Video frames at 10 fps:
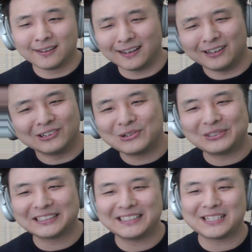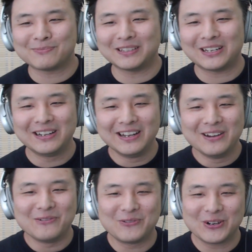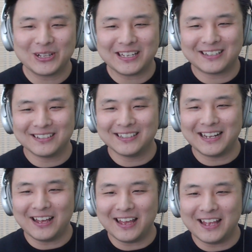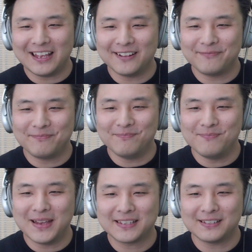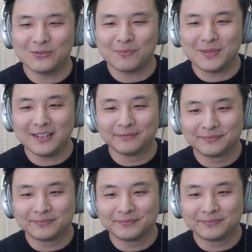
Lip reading: I don't know what it is, but they're really good at messing with me.